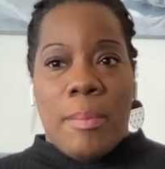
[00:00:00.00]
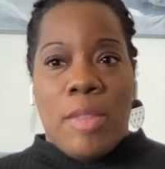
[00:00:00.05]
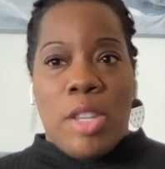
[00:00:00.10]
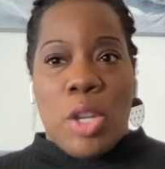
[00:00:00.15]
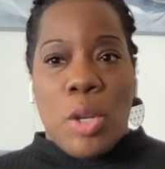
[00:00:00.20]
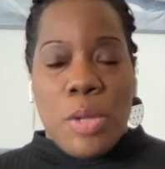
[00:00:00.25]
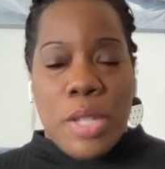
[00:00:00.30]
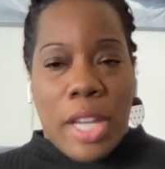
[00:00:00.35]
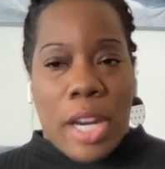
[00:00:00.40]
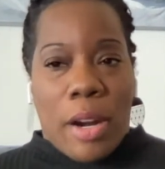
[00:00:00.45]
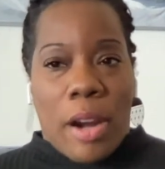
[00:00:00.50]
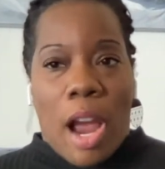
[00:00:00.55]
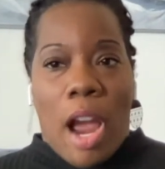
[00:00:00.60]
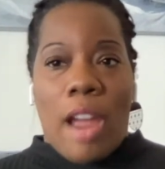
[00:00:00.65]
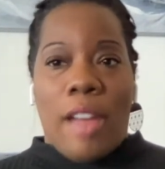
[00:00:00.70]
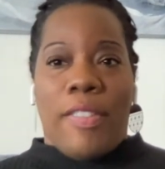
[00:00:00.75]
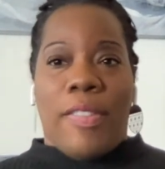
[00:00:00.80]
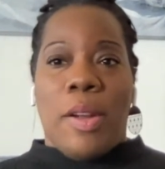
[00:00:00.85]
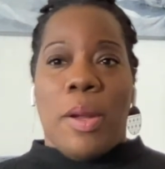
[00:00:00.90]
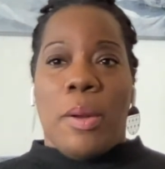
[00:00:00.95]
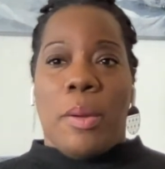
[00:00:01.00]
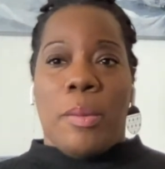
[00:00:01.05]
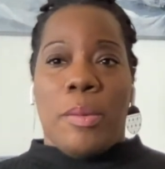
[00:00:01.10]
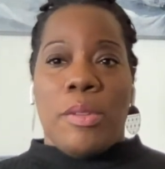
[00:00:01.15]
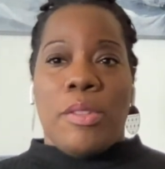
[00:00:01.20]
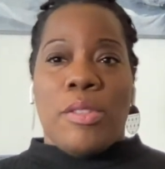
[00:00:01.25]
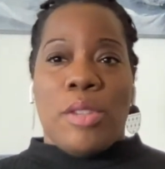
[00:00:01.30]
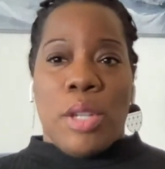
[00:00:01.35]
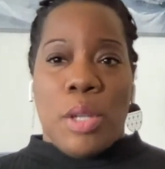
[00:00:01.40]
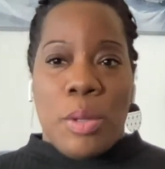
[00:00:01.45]
using our
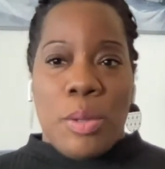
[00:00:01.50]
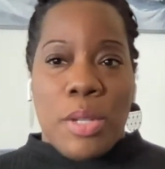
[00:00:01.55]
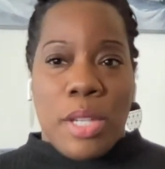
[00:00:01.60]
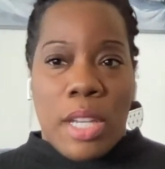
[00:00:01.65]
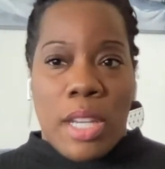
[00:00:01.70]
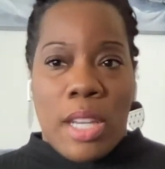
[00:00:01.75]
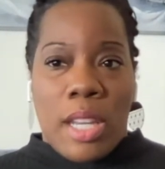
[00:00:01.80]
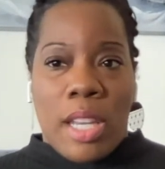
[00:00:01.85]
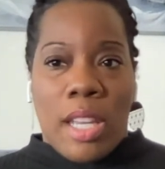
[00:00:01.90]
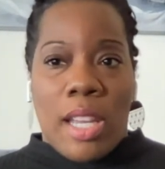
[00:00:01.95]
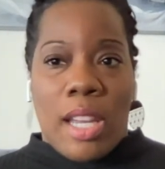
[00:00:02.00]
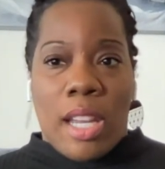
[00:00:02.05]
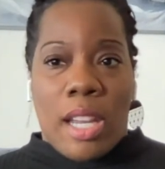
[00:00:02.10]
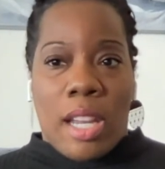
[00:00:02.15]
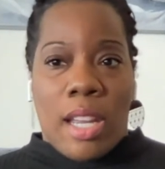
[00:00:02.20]
iPhones, using